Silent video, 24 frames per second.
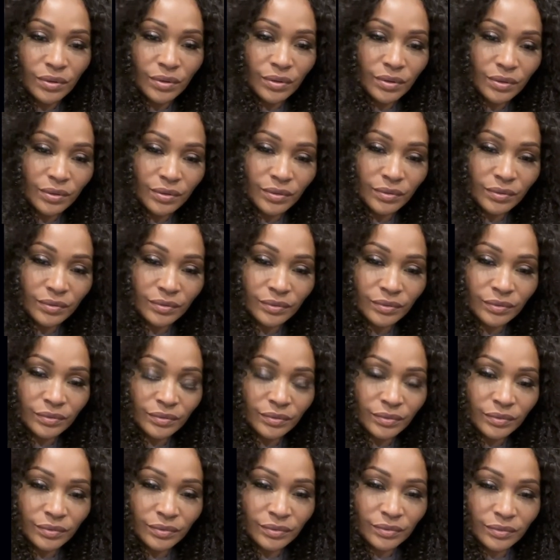I don't know. Say
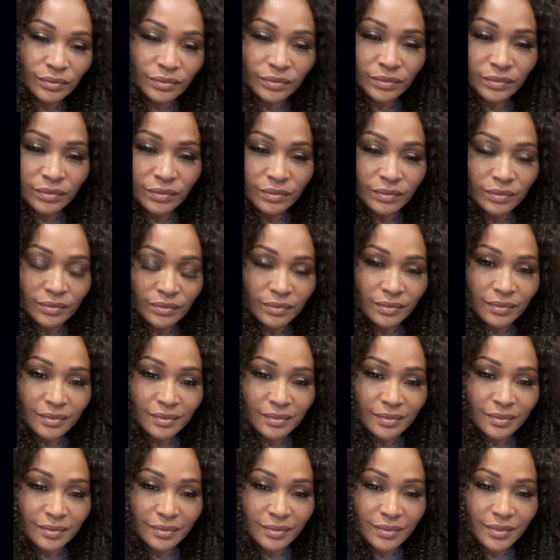somebody says say
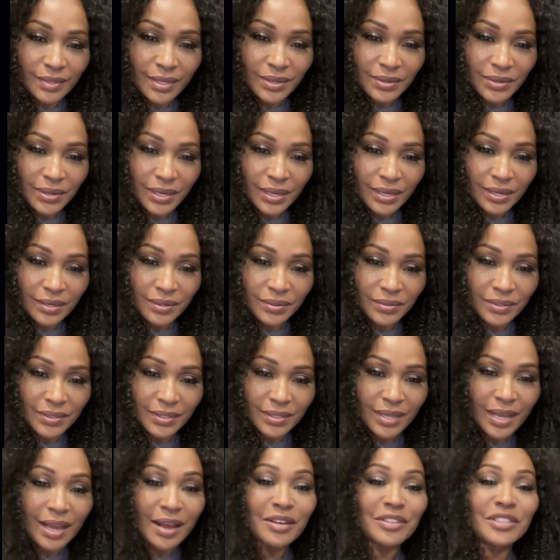hello. Okay. Oh,
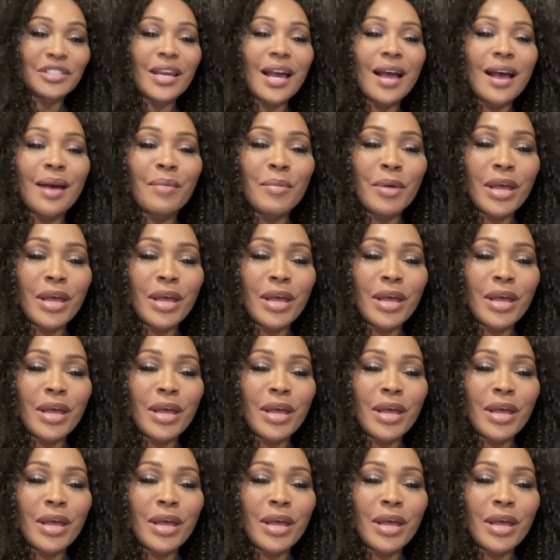Jama